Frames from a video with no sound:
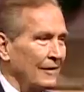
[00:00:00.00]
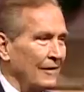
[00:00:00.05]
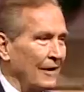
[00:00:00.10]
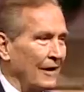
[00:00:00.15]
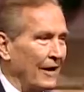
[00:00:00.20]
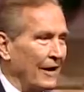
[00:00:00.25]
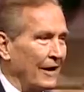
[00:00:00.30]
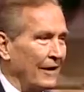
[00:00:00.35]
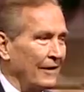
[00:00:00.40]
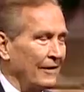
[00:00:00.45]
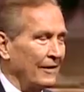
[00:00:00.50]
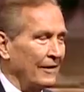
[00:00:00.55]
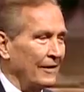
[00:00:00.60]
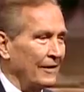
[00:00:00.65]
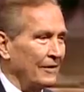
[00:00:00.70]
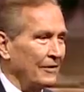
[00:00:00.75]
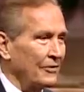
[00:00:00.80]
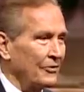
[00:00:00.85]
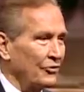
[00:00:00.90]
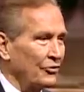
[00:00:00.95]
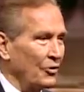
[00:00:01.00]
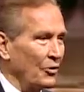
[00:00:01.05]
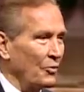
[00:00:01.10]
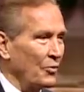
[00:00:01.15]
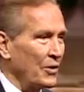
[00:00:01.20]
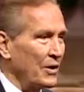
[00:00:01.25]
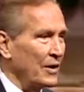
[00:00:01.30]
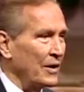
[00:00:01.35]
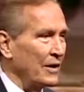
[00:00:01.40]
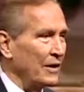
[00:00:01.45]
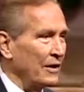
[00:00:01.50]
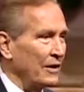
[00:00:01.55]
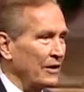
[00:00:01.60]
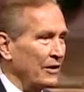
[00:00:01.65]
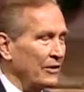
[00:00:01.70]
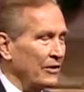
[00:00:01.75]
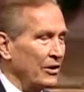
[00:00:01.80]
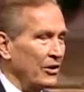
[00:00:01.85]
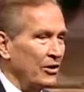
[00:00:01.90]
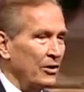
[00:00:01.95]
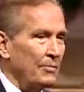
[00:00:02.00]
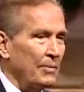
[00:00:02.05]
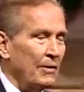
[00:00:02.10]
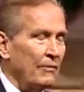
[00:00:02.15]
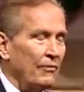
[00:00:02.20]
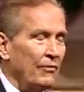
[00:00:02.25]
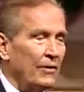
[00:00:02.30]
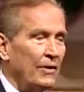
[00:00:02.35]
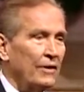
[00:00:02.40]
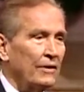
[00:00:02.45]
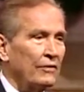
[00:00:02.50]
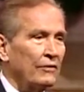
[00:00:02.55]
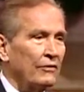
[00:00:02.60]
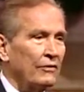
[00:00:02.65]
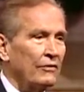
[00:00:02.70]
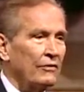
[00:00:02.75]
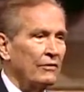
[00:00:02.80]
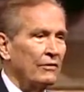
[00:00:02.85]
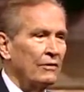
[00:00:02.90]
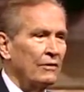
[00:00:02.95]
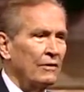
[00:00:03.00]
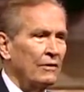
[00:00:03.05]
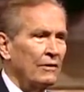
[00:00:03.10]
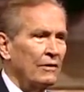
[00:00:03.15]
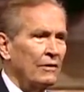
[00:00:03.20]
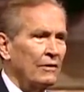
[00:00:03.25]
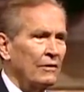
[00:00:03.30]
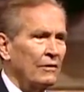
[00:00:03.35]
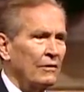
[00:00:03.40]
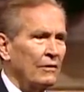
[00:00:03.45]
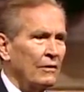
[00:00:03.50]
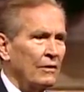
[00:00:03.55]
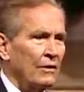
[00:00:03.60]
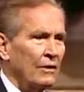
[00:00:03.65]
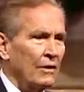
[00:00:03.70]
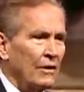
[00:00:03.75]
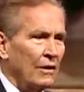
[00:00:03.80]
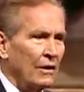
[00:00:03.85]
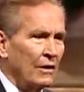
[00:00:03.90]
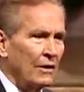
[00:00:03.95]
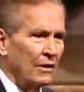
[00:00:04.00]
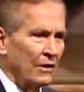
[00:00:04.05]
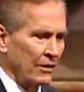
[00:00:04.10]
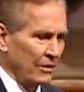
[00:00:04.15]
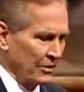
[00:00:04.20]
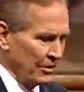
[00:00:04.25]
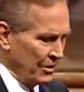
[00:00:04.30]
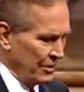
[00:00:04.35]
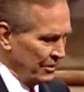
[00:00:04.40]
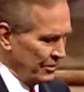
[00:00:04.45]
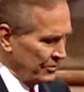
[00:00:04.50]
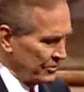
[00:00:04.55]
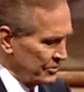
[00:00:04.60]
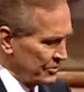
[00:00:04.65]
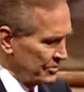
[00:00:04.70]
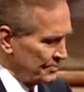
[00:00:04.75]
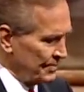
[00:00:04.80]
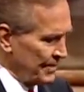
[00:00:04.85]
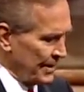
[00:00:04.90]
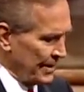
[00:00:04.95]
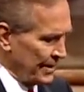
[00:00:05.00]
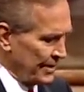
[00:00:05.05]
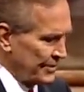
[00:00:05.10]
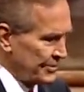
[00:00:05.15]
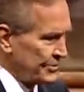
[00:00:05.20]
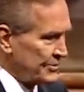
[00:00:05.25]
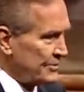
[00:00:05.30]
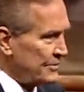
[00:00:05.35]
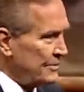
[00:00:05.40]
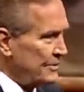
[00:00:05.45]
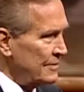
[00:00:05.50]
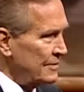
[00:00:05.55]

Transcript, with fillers: And uh, so we continue to be friends. Years passed,